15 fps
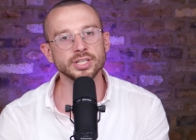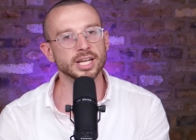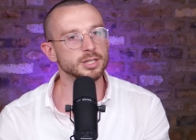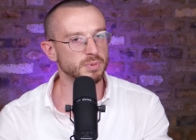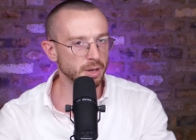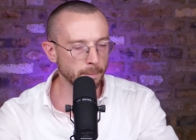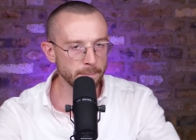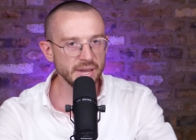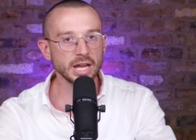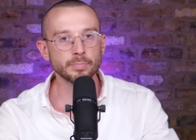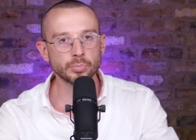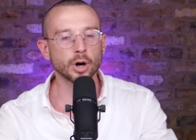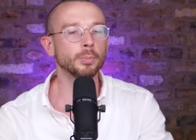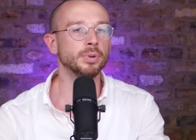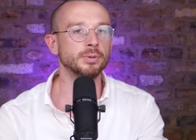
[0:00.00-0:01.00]
That's been a big
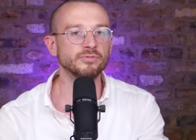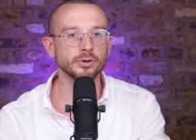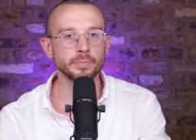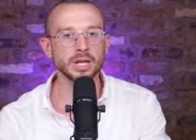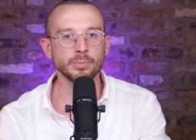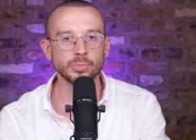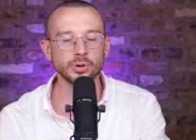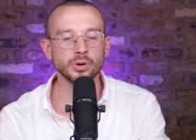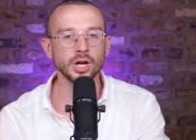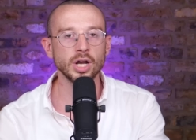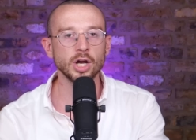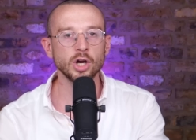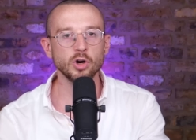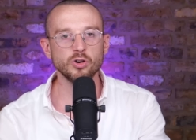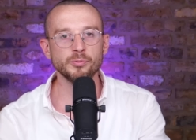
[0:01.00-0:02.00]
problem for people
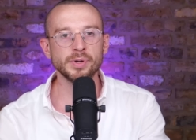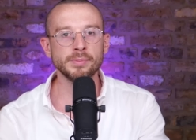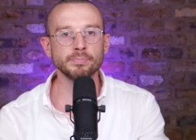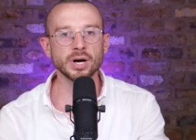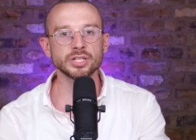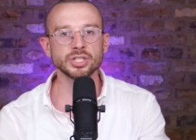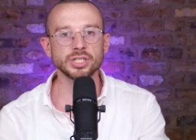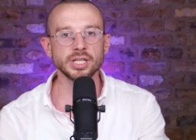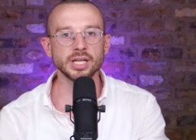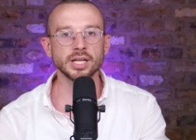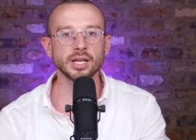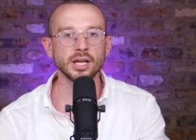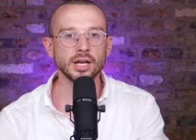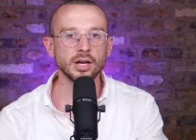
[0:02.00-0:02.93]
who have been budgeting